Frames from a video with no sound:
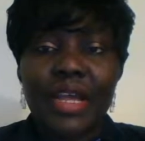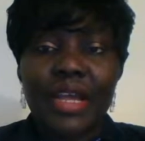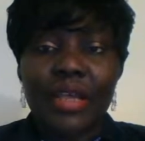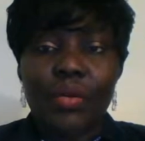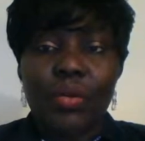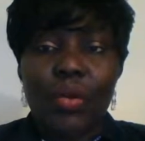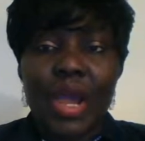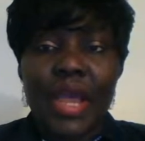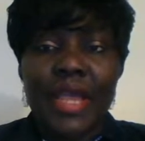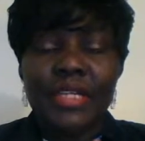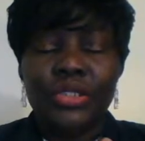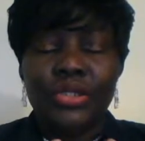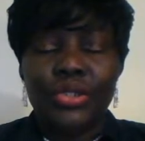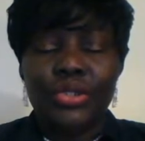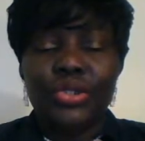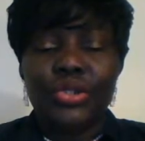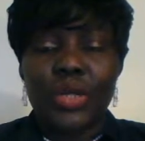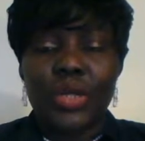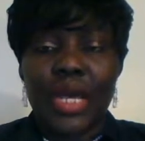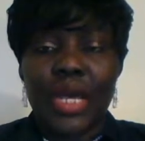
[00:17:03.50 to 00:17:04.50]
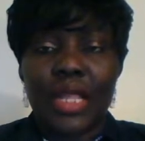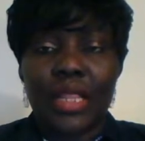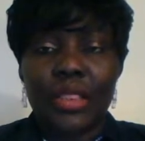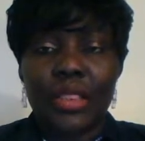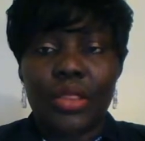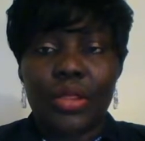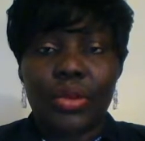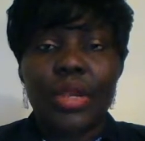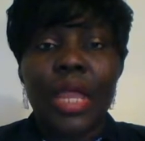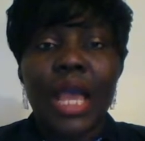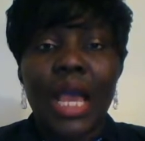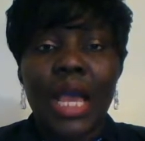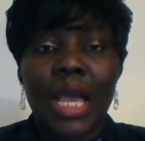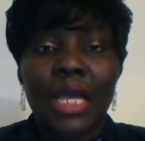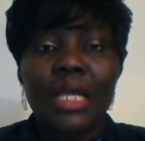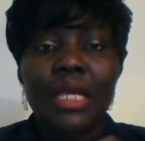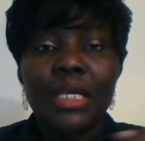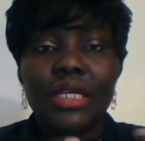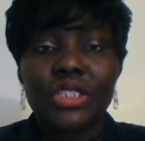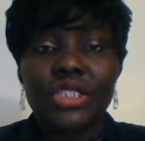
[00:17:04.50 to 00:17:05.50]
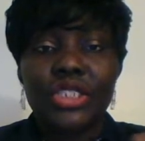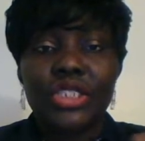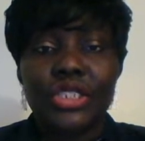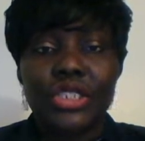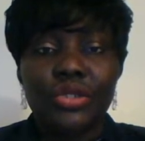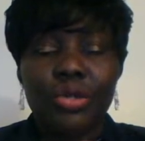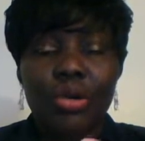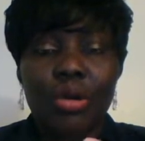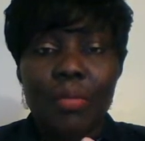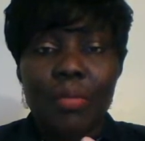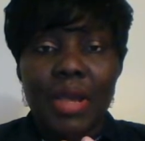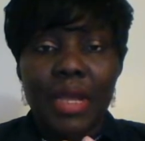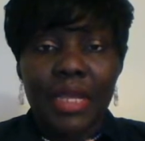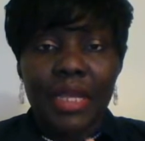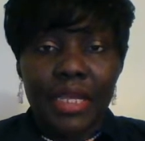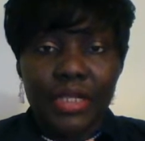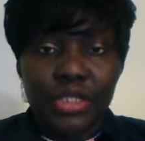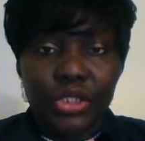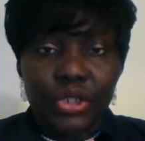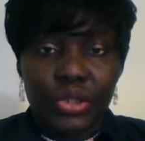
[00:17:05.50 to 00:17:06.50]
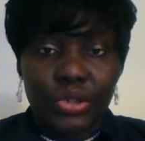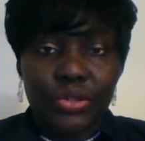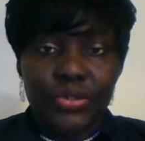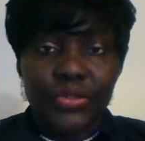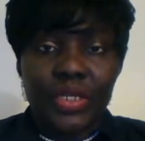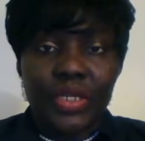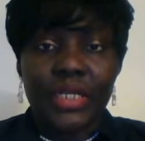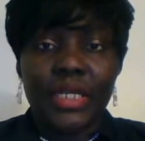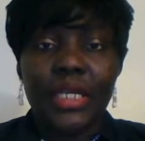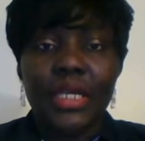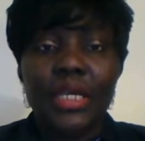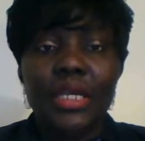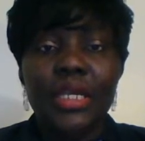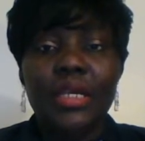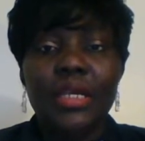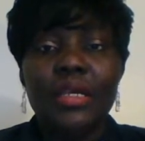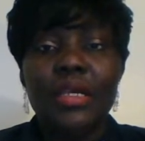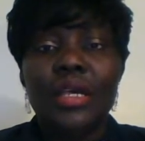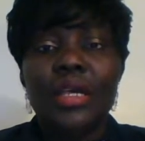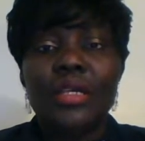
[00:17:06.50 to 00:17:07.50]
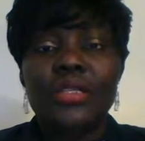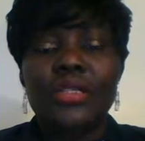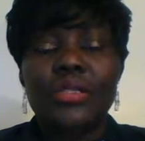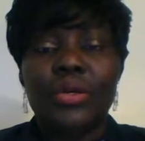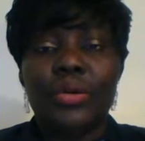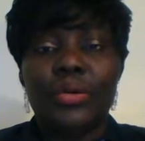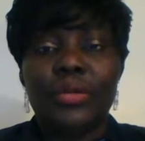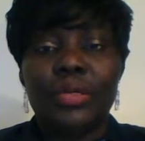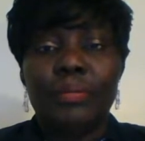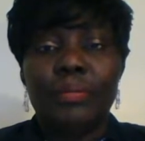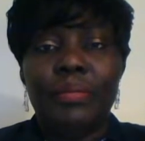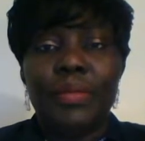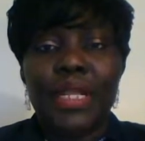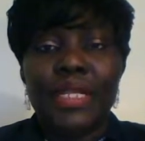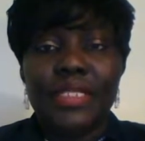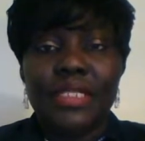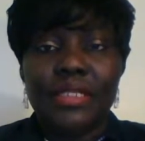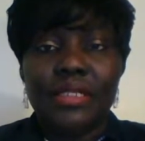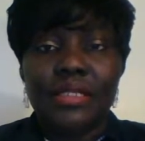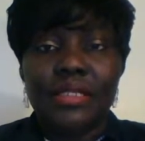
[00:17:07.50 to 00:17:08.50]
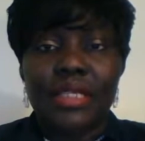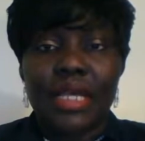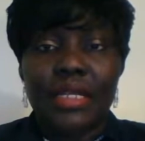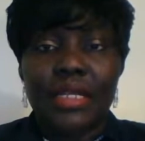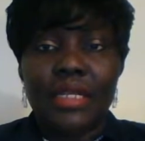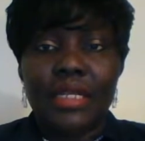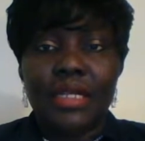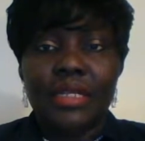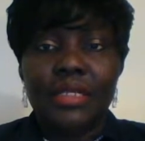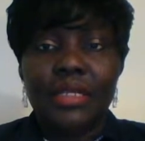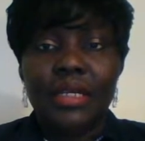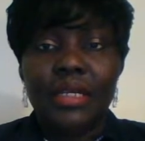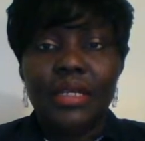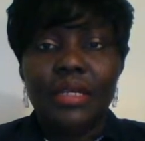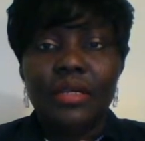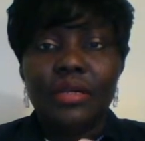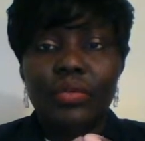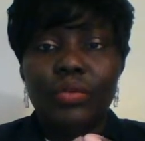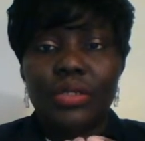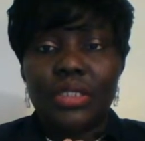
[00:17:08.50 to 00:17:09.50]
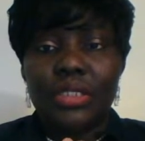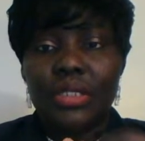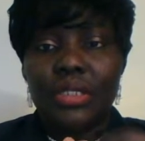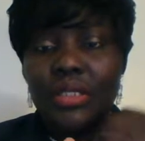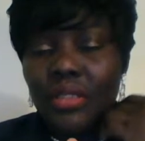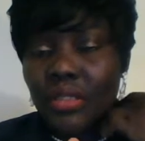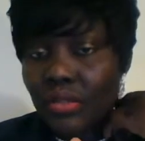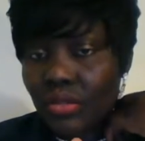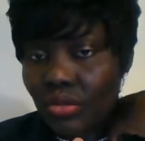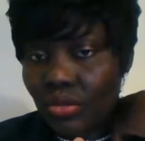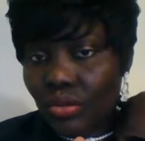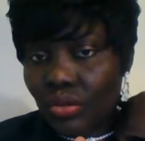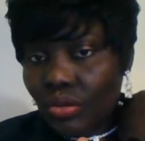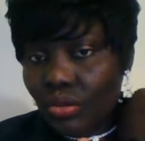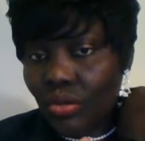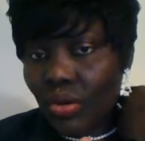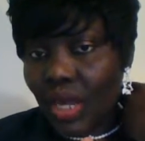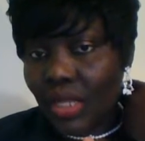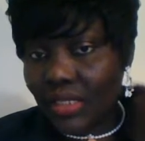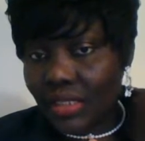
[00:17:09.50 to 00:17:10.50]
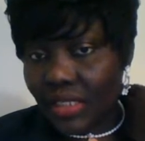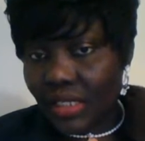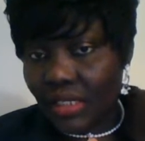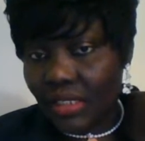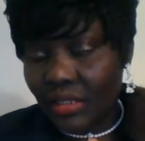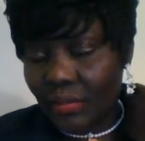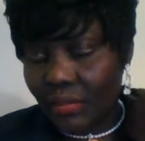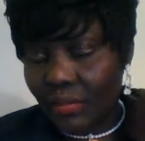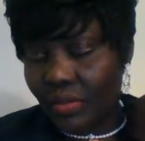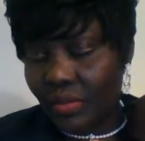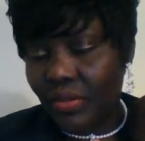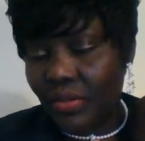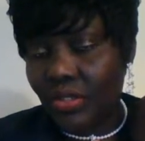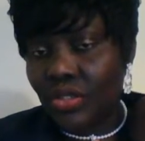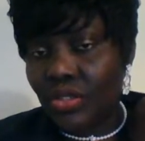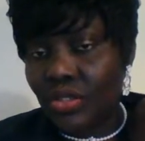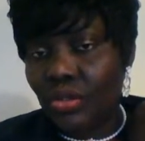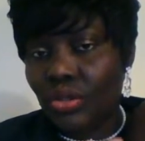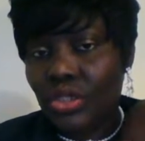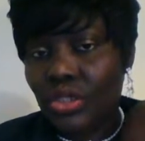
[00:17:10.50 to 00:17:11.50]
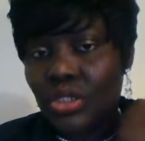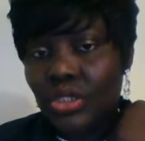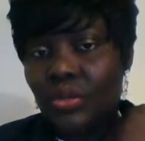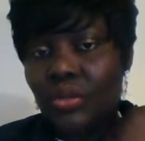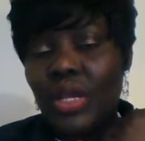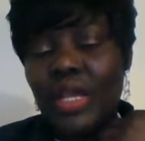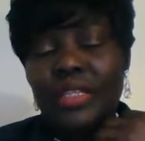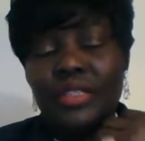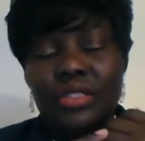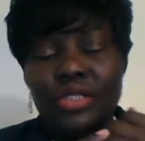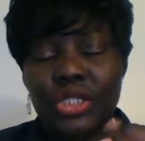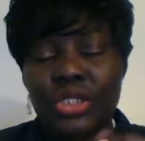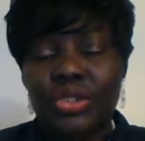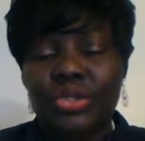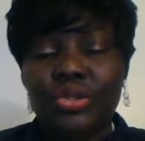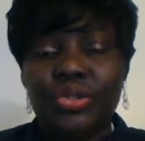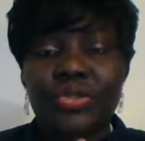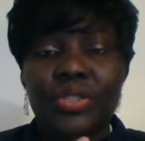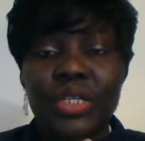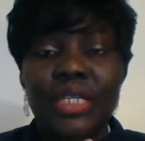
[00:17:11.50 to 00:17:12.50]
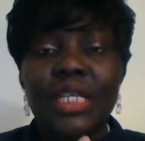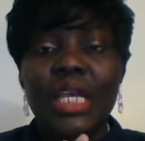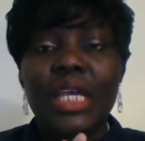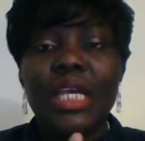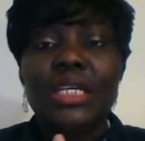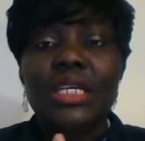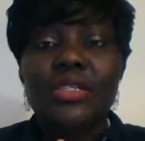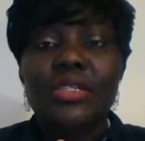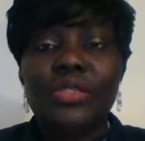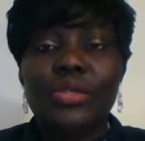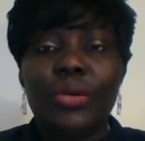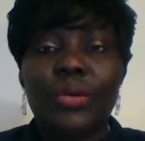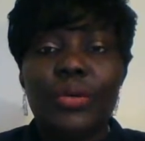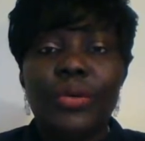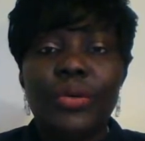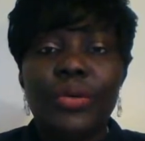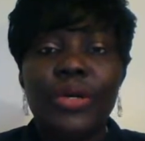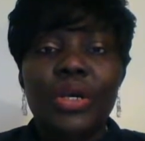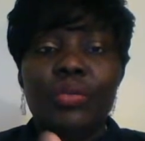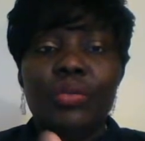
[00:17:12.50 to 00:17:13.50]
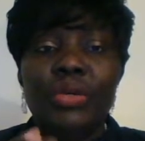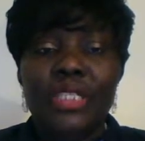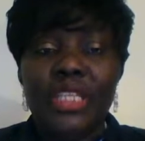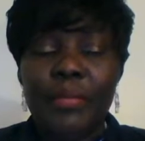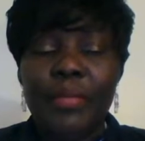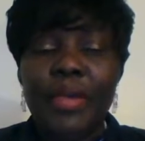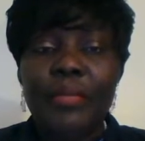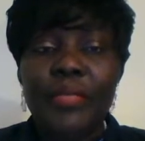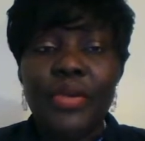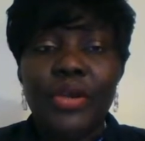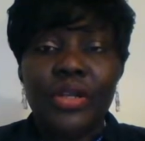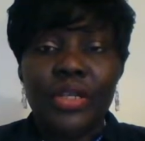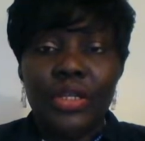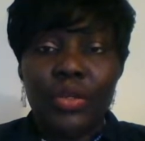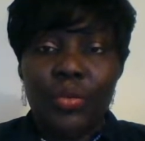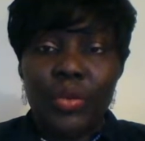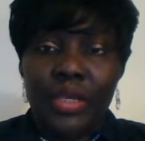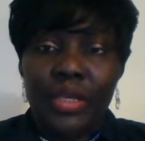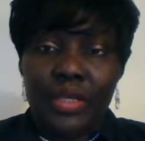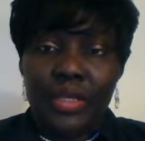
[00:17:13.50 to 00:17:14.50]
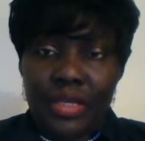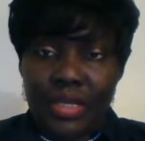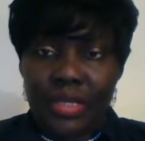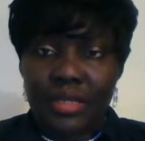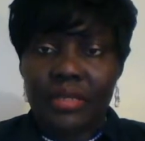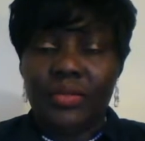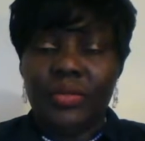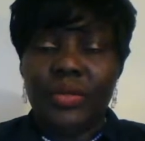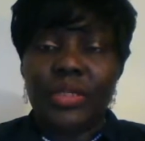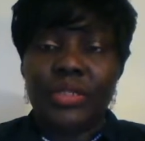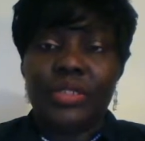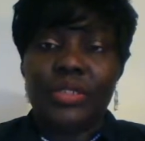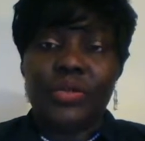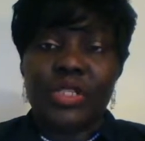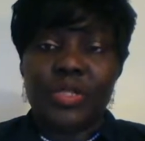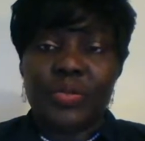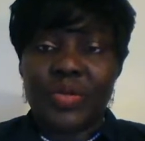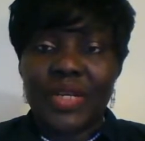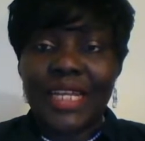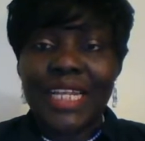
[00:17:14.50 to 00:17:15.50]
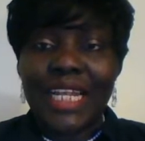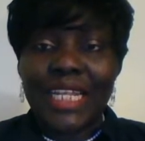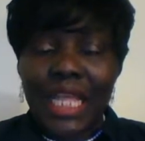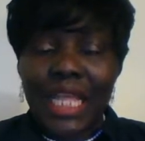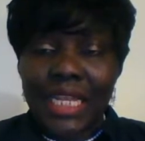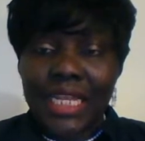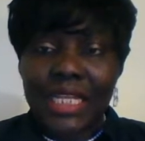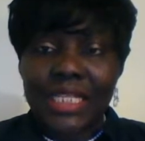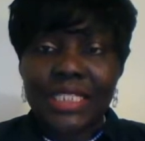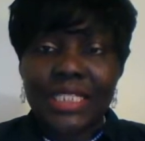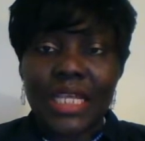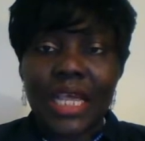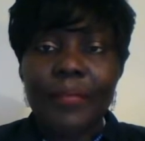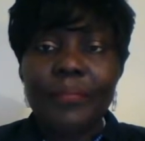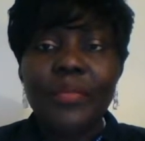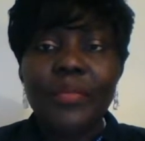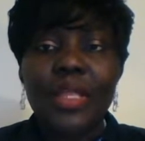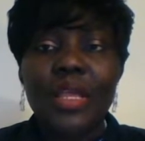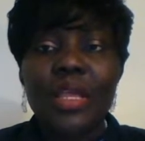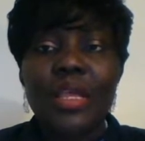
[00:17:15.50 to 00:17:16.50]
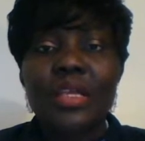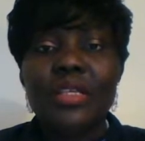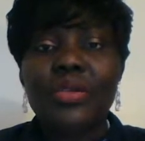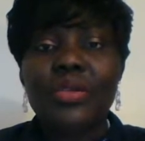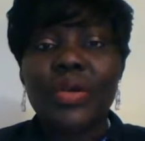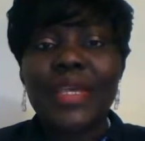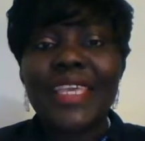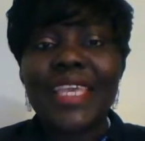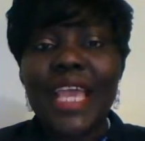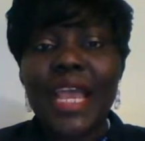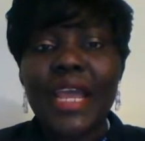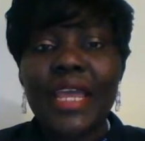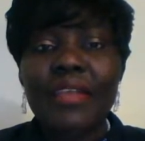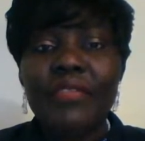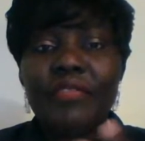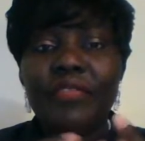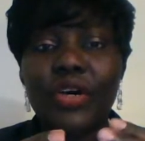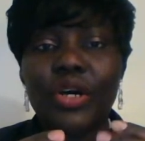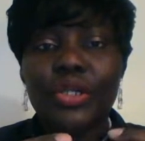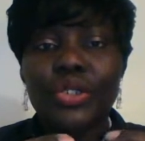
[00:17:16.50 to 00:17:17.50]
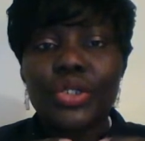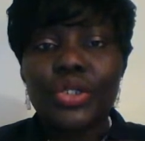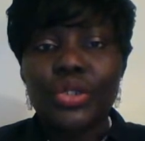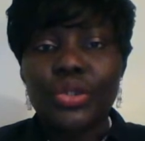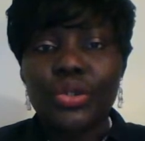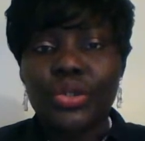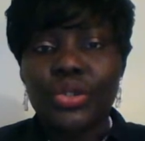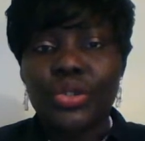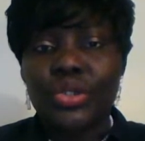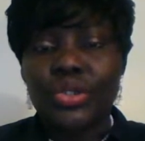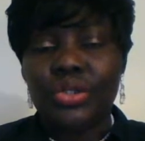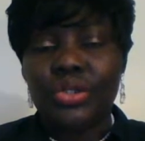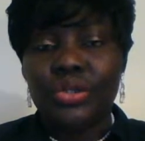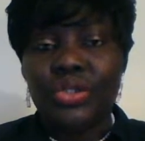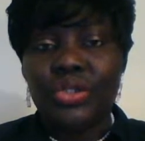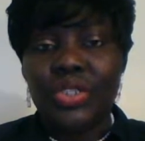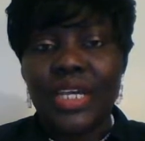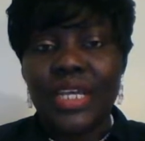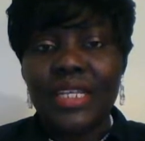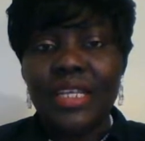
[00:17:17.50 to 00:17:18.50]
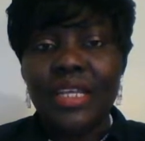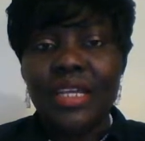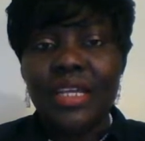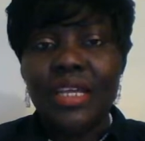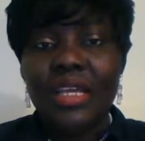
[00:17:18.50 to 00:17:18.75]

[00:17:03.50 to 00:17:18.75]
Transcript: a while, Joshua told her she needed to come and get the children. So Blessyn decided with to go and take the baby, so she the children. So with a baby on the way, anyway, she was pregnant at that time. So caring for 2 children